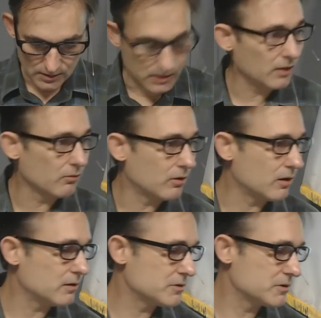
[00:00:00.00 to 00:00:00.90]
In other
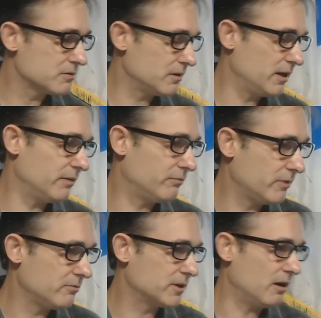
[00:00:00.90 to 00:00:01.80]
words, if we
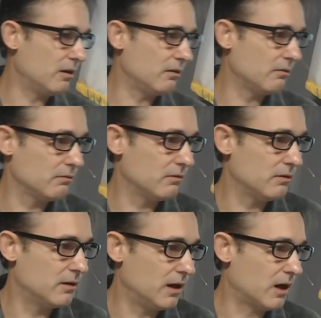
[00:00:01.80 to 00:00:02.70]
would call
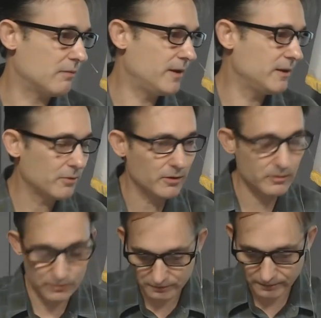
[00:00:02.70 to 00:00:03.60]
our people who
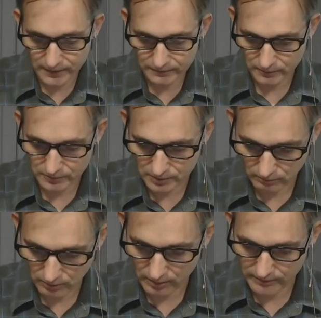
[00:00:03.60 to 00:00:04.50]
was faithful to the
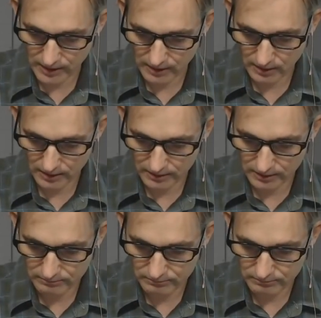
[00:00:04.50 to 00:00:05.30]
Word of God.